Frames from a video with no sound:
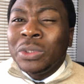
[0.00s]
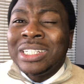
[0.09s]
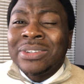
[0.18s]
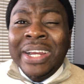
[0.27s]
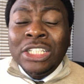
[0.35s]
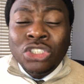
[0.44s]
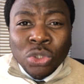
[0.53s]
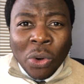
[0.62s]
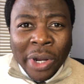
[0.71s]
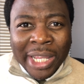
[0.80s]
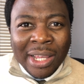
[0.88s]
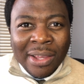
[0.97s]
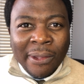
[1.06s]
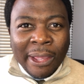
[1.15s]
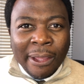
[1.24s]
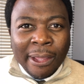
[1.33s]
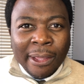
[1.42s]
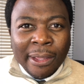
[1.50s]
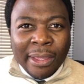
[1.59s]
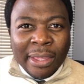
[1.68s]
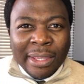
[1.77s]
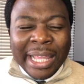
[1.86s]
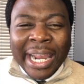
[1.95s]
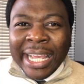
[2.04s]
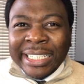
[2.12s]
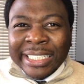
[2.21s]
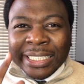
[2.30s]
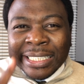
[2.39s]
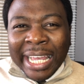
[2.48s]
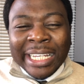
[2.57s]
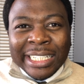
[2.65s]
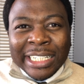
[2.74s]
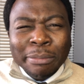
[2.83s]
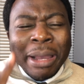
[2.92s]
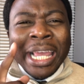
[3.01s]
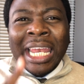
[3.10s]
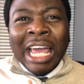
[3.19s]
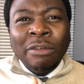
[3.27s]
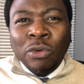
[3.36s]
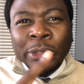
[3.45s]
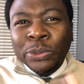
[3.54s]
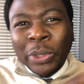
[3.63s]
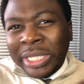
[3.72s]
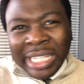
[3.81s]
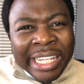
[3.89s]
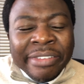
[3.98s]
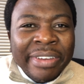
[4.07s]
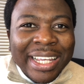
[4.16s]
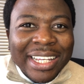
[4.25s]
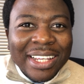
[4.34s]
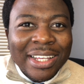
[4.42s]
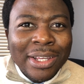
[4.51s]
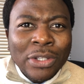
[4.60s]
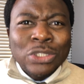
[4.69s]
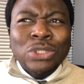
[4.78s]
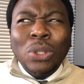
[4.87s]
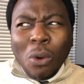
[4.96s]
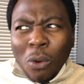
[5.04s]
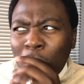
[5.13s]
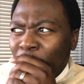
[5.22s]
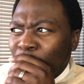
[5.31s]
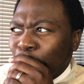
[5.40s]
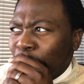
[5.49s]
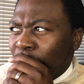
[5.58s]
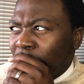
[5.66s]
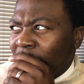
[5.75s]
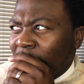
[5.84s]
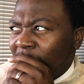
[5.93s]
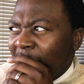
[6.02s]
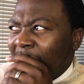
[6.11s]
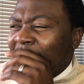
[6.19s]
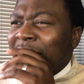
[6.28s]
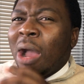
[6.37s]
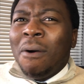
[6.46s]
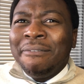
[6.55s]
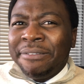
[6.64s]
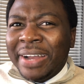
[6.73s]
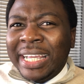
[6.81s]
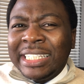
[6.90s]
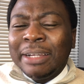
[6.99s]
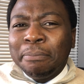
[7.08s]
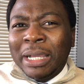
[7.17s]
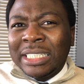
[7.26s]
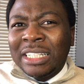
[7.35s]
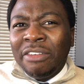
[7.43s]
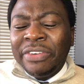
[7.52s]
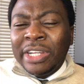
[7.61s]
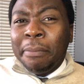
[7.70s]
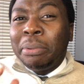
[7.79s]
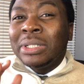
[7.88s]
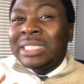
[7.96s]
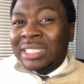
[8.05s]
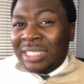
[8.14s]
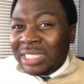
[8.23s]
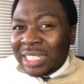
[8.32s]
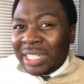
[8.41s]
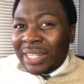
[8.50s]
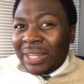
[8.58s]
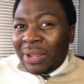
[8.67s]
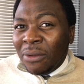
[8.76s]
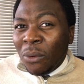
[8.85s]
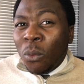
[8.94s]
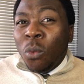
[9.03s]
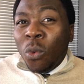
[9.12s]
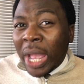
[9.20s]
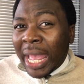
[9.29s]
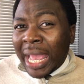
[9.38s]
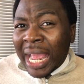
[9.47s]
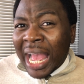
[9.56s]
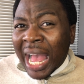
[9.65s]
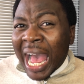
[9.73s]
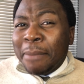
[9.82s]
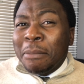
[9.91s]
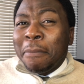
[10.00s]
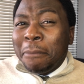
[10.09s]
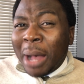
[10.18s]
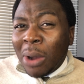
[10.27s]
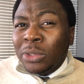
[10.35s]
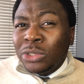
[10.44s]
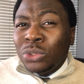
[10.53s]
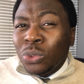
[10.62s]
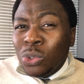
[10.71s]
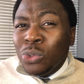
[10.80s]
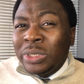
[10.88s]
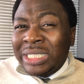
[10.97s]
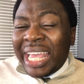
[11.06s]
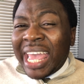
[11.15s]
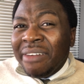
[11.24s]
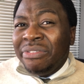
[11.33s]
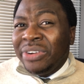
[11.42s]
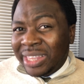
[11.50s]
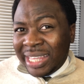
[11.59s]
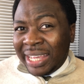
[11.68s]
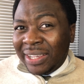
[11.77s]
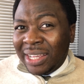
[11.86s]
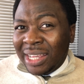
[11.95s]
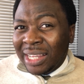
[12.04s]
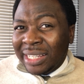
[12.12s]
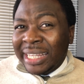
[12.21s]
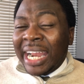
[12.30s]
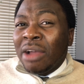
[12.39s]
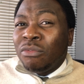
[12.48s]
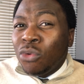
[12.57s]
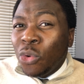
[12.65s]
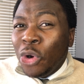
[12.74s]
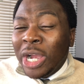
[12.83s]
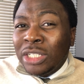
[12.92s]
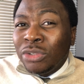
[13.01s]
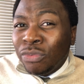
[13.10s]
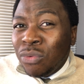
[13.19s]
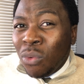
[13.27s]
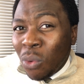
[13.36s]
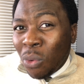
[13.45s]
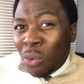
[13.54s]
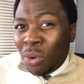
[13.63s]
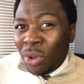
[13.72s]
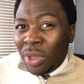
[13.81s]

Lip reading: with great joy that I decided my life was worth living. So now I'm finding myself in a position where I'm about to lose everything that I've worked for.